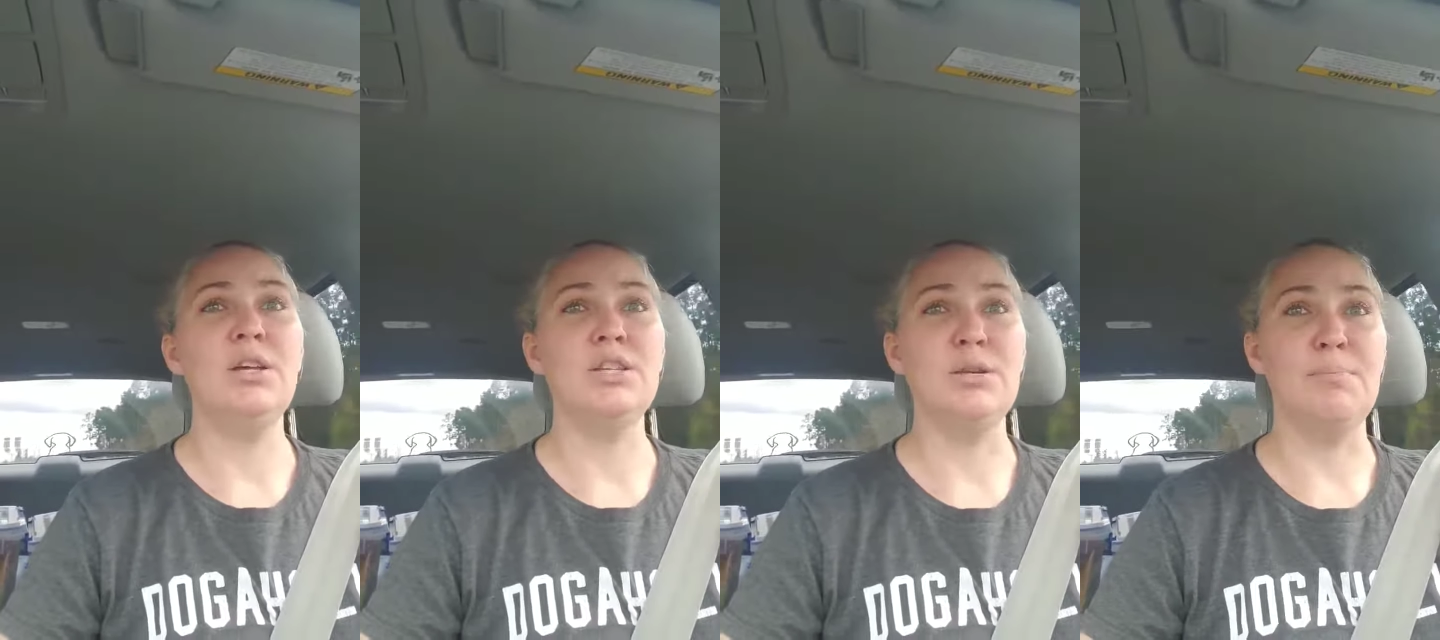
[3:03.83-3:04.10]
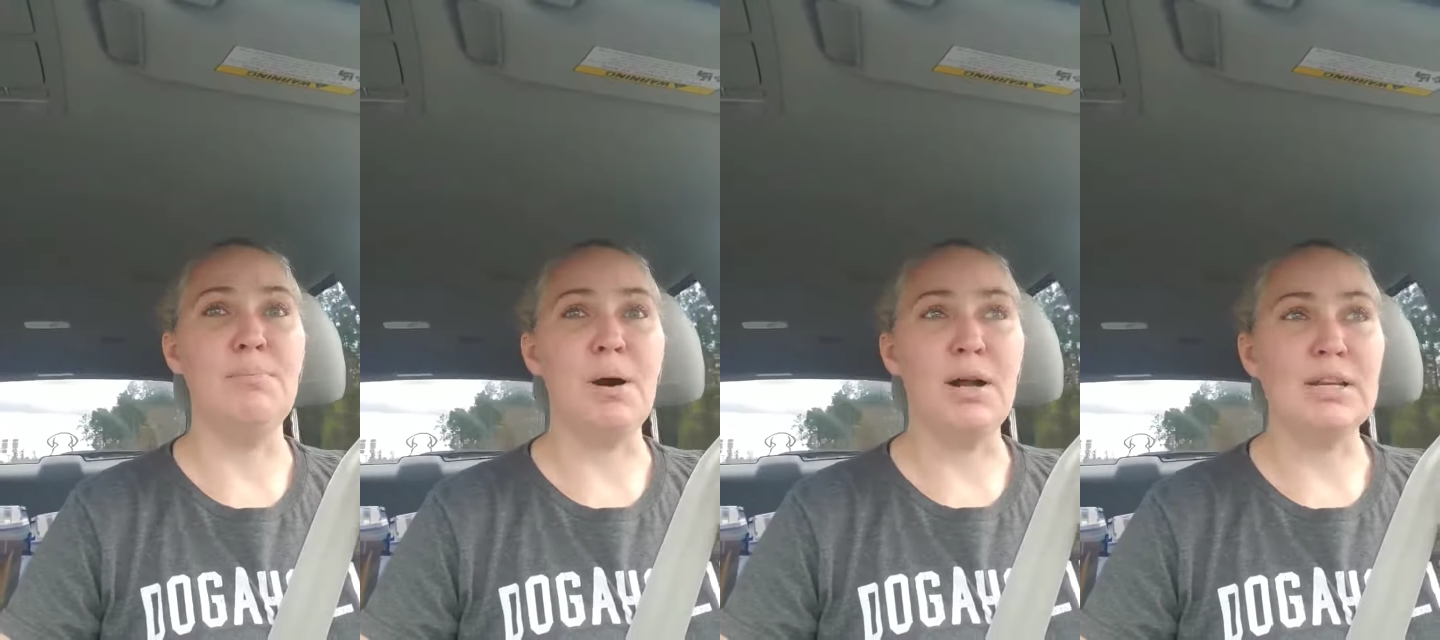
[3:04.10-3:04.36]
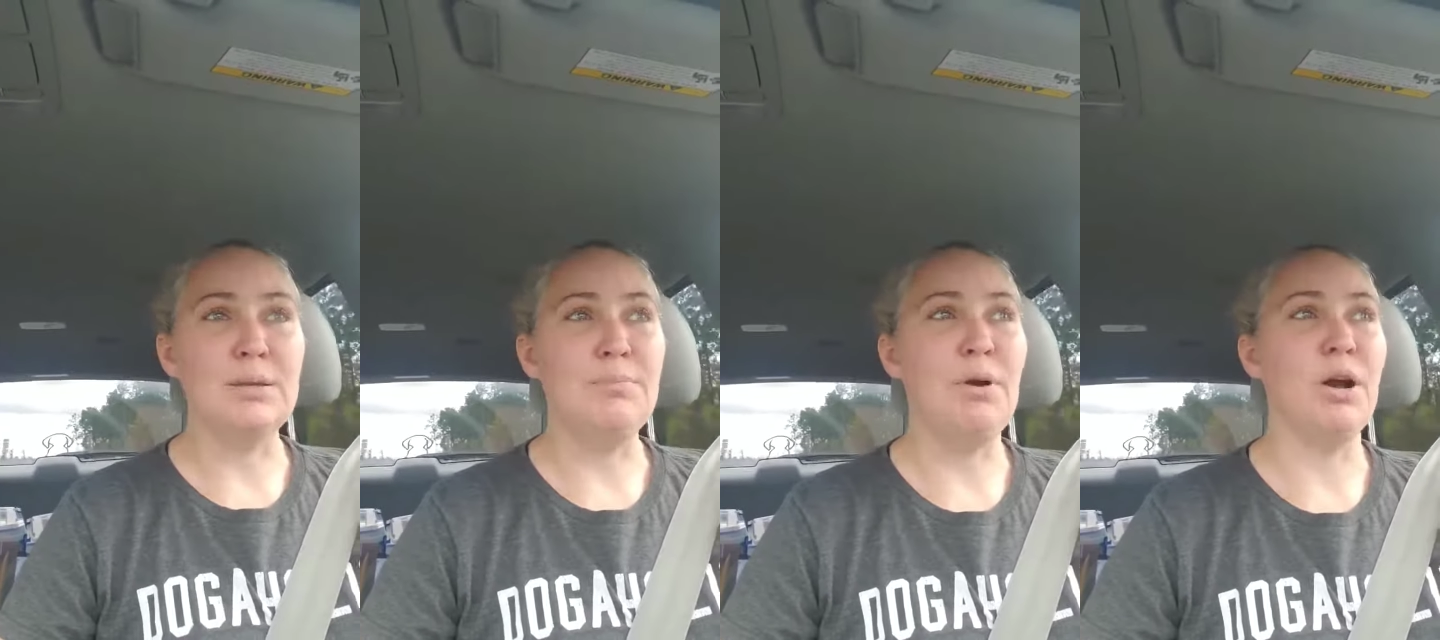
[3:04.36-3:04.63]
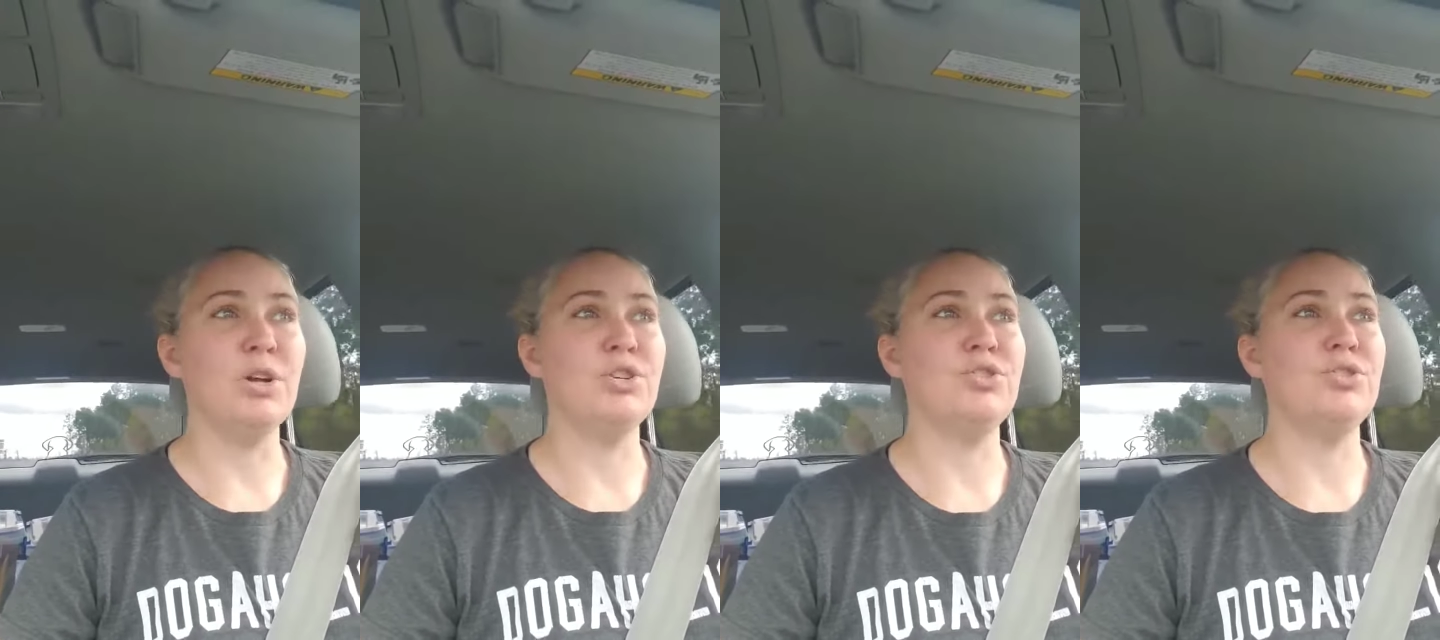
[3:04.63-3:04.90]
to body
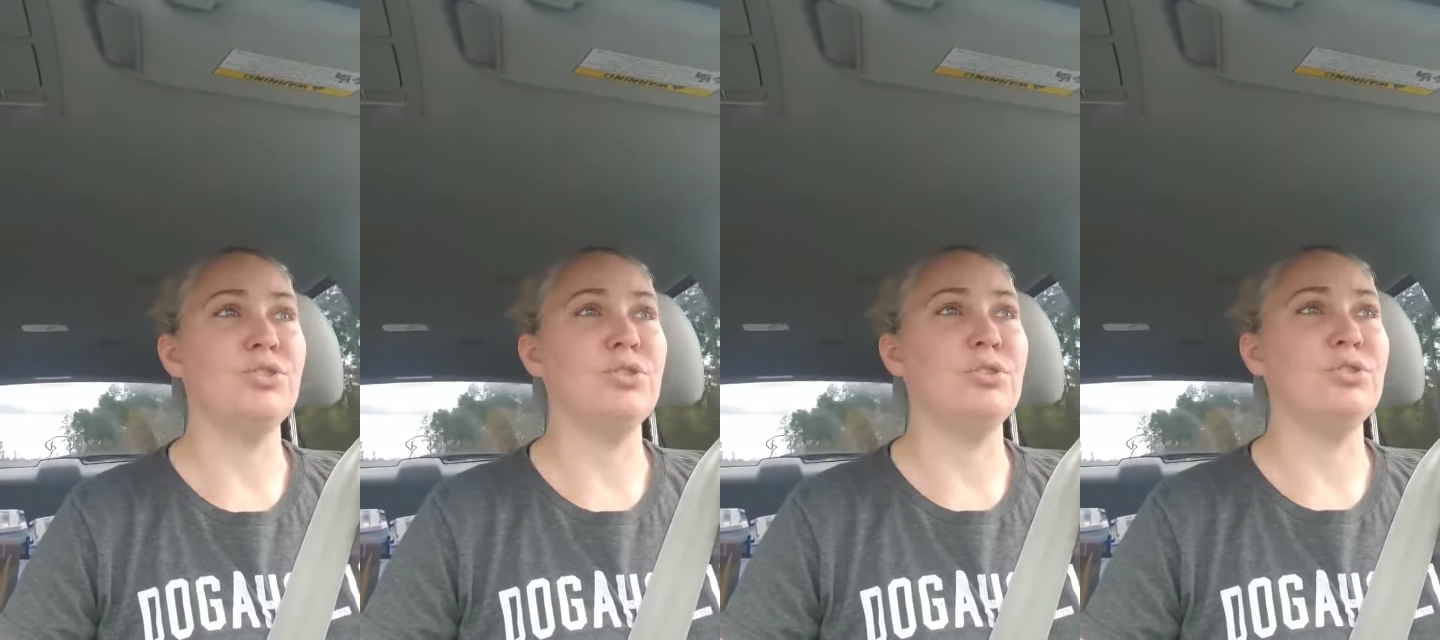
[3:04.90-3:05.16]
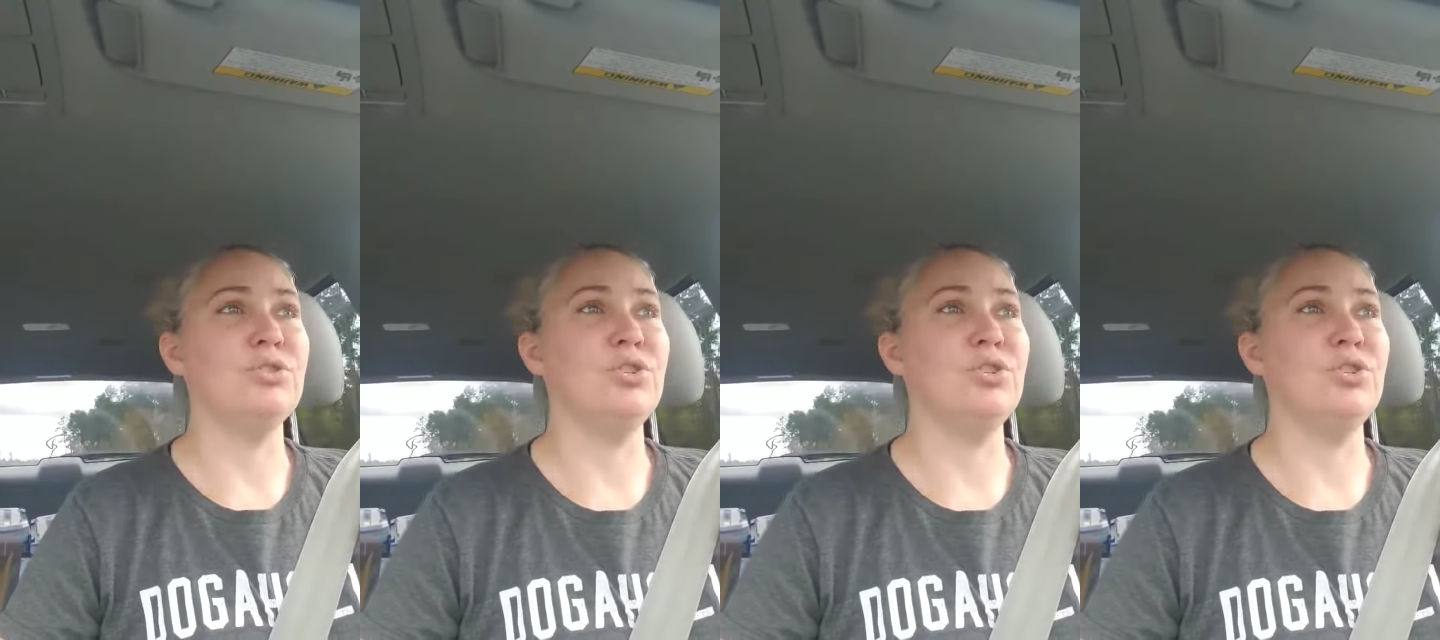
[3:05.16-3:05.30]
posture,